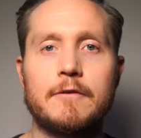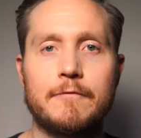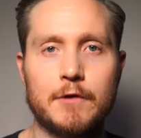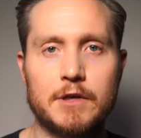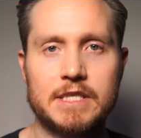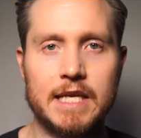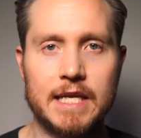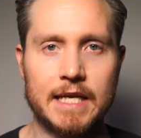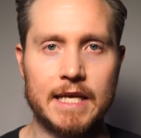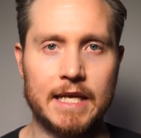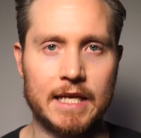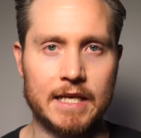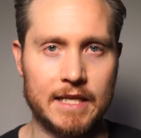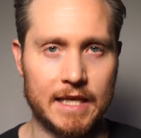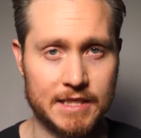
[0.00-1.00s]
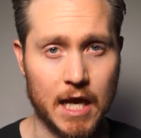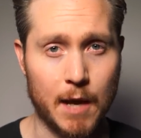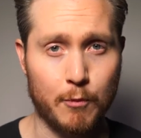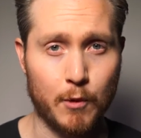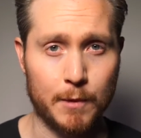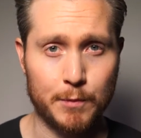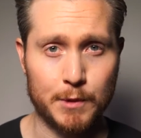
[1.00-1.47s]
The first key to getting into that
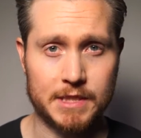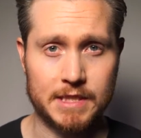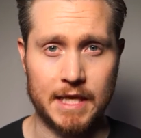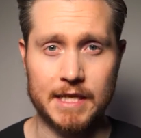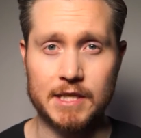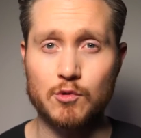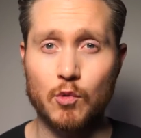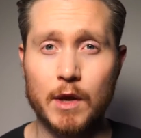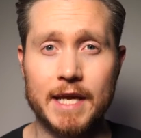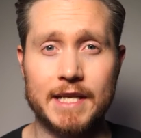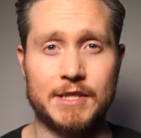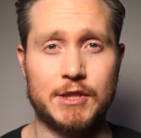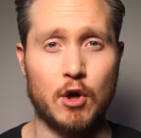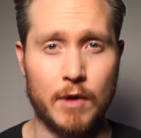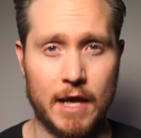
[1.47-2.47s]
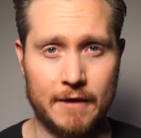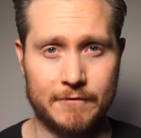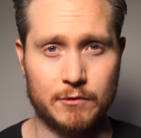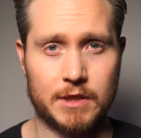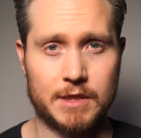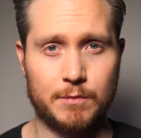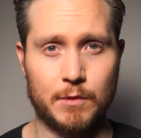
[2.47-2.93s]
top 1% is one I don't have
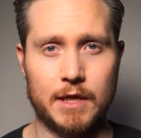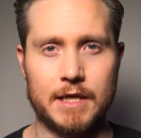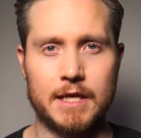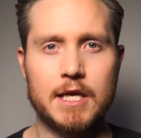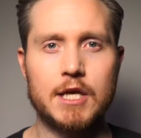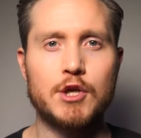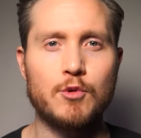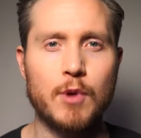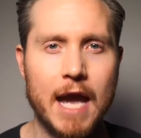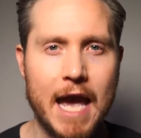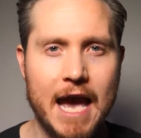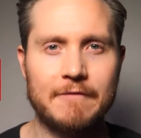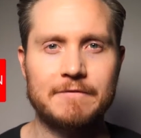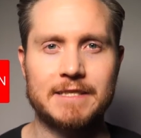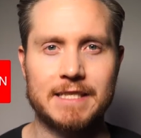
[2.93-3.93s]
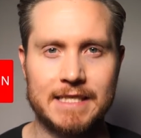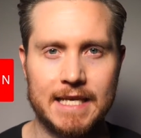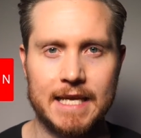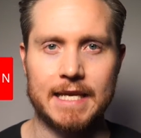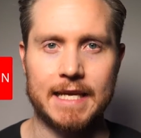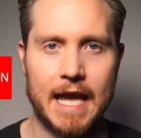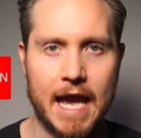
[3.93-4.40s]
to explain. You have to
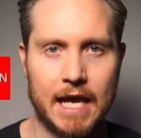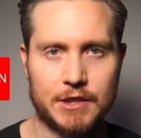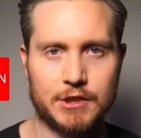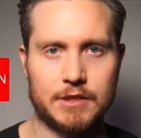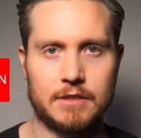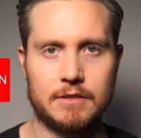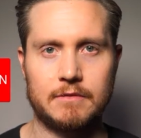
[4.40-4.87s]
take action.